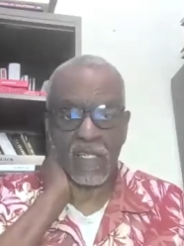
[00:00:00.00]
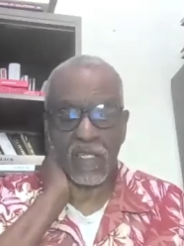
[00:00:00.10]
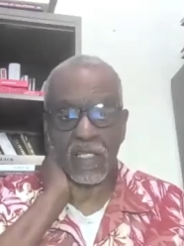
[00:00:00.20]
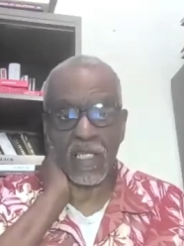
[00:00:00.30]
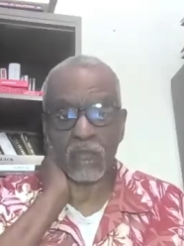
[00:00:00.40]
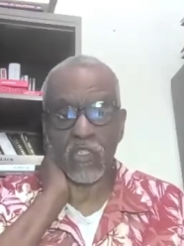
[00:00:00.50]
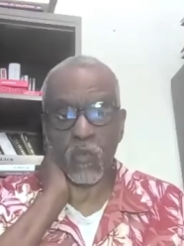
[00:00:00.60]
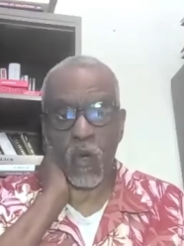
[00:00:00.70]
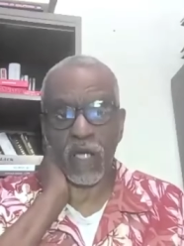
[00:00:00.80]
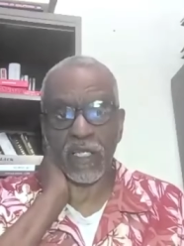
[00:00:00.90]
that he was
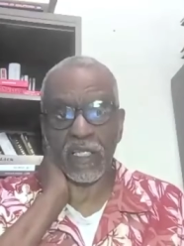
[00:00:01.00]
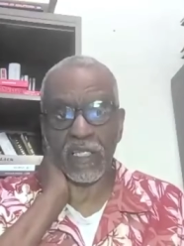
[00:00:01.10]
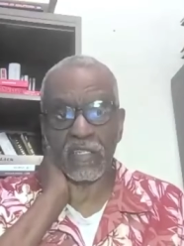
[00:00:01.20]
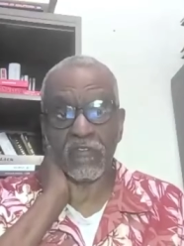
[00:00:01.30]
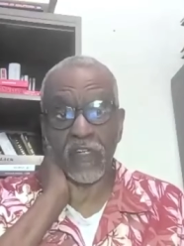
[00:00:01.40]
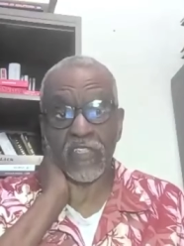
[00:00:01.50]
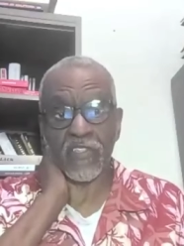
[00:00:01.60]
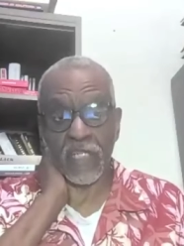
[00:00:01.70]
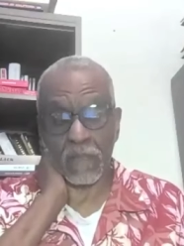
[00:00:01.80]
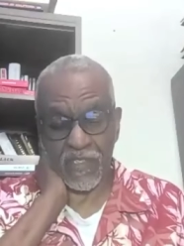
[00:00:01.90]
walking in the
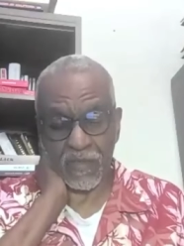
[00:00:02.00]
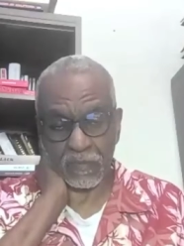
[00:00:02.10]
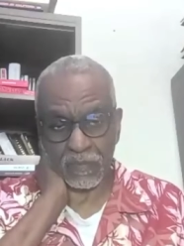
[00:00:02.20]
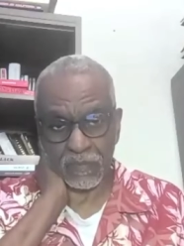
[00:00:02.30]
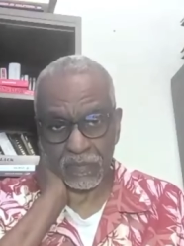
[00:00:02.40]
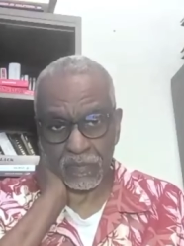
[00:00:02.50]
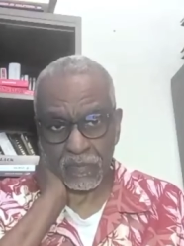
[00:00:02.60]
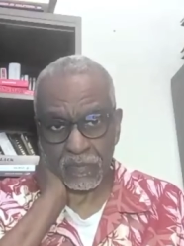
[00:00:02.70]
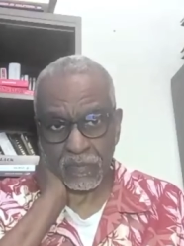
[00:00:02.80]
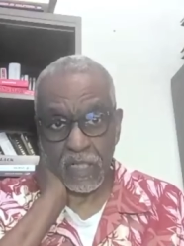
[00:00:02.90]
footsteps
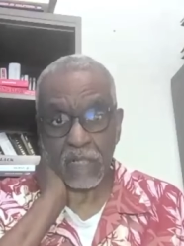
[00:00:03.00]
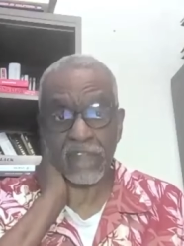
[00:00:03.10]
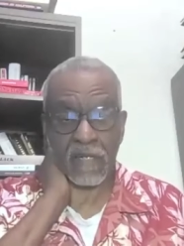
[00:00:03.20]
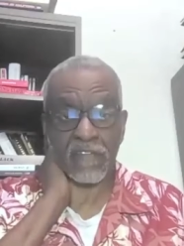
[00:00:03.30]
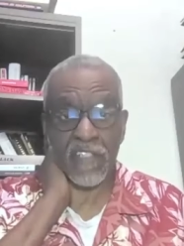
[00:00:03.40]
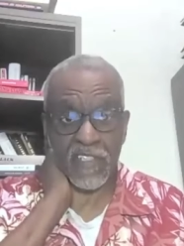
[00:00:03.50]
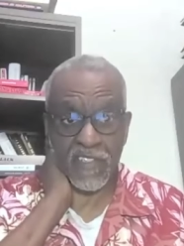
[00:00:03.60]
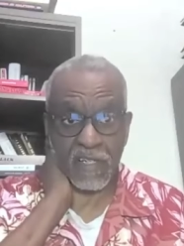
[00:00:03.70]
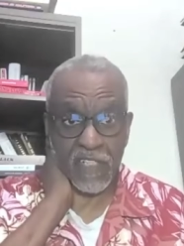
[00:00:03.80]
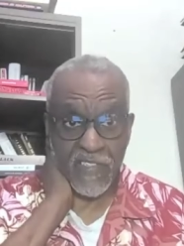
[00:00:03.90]
of
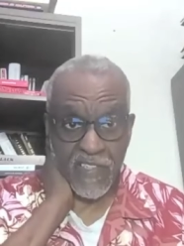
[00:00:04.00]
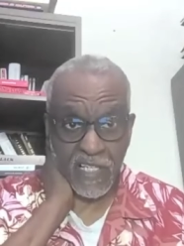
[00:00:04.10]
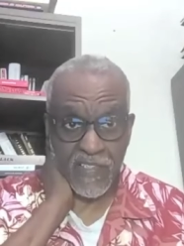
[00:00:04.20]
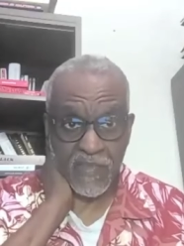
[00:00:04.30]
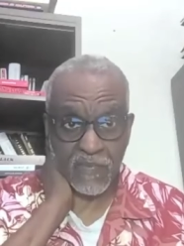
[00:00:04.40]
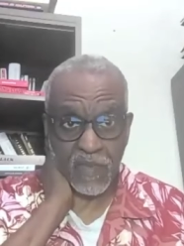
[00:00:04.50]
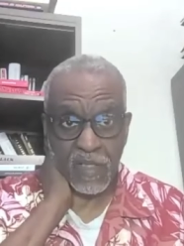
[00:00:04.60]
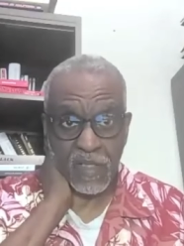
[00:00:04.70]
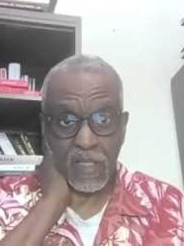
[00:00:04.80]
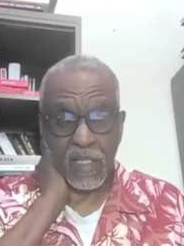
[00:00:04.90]
1776.
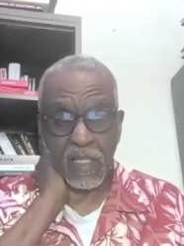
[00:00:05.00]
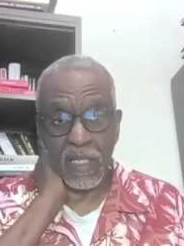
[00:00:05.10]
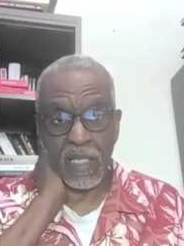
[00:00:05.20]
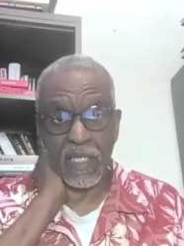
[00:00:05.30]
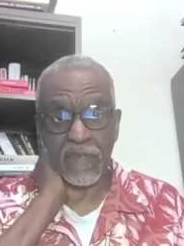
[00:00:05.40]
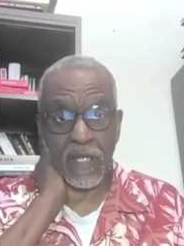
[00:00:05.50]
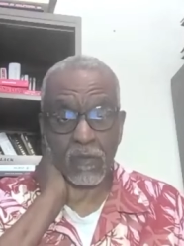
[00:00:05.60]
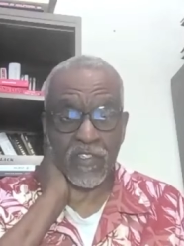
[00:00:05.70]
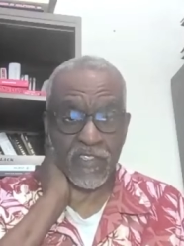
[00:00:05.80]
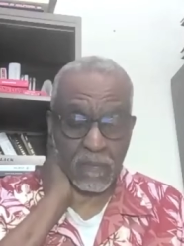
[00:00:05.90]
And there
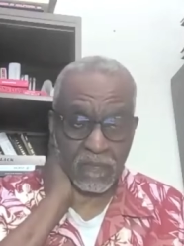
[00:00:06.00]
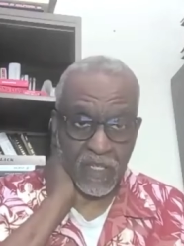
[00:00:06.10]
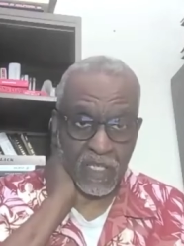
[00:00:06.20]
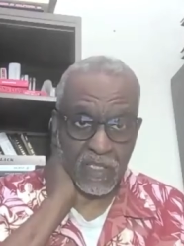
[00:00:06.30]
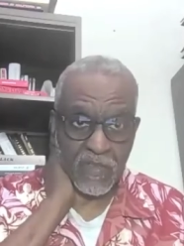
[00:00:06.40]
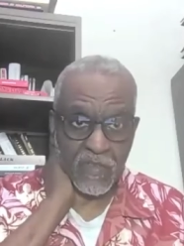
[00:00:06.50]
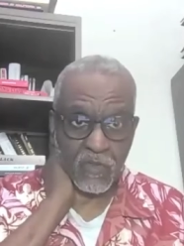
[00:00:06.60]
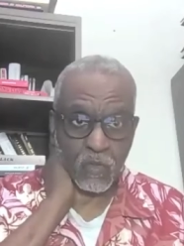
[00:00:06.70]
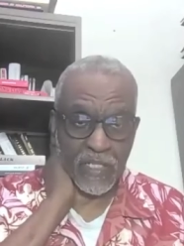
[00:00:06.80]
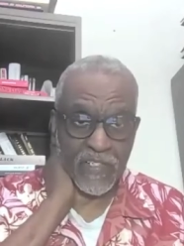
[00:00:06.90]
was something to
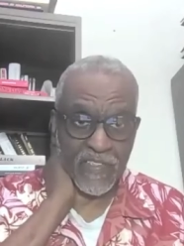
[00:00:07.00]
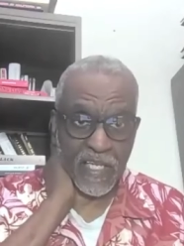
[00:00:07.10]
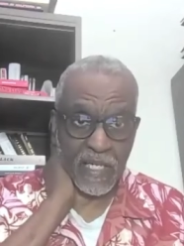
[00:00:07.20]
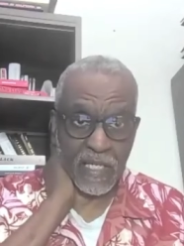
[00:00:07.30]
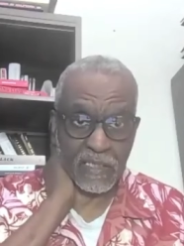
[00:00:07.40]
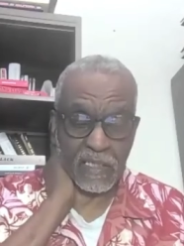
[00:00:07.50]
what he said.